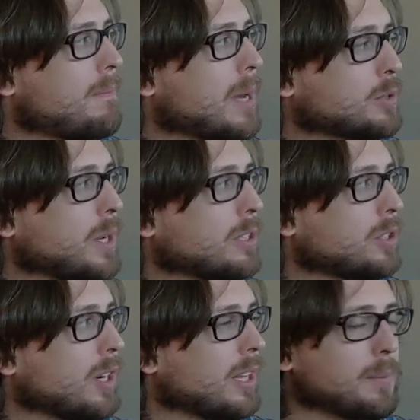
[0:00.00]
Best way to
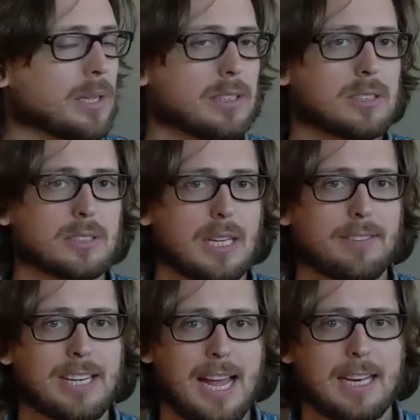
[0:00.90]
sort of think about this is you
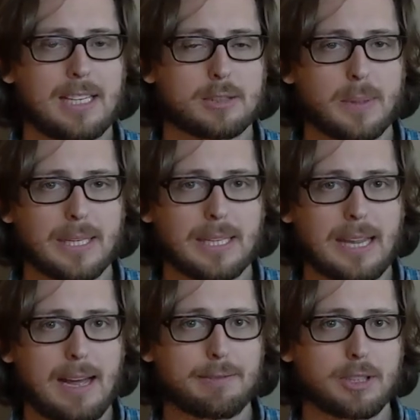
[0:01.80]
have an eddy spinning
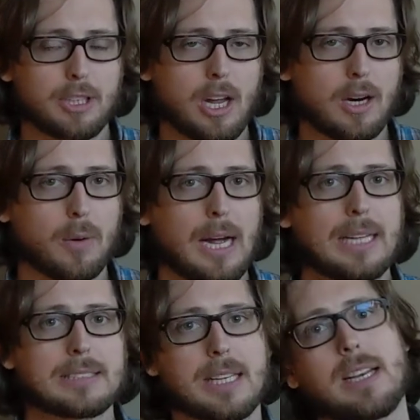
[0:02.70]
left or
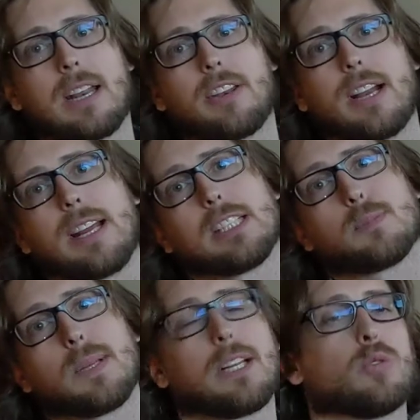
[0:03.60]
clockwise, and another eddy
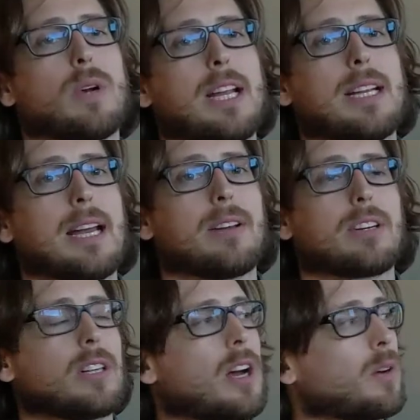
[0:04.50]
spinning right
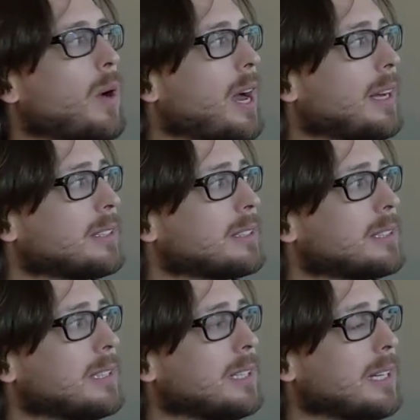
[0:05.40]

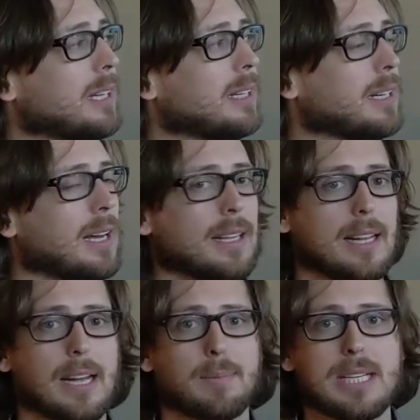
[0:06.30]
counterclockwise, and
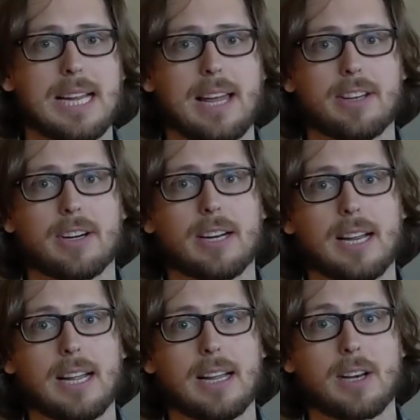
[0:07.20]
they come together,
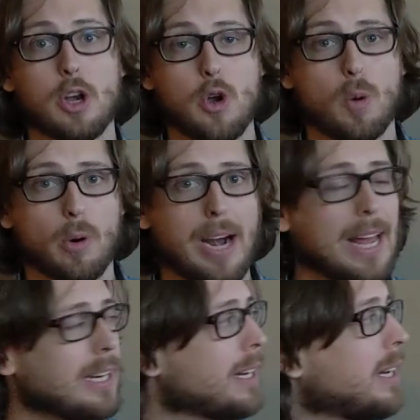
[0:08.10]
and no more
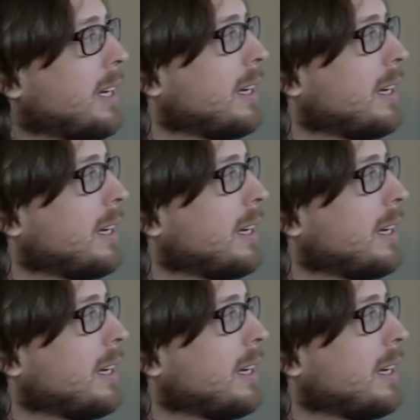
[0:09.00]
eddy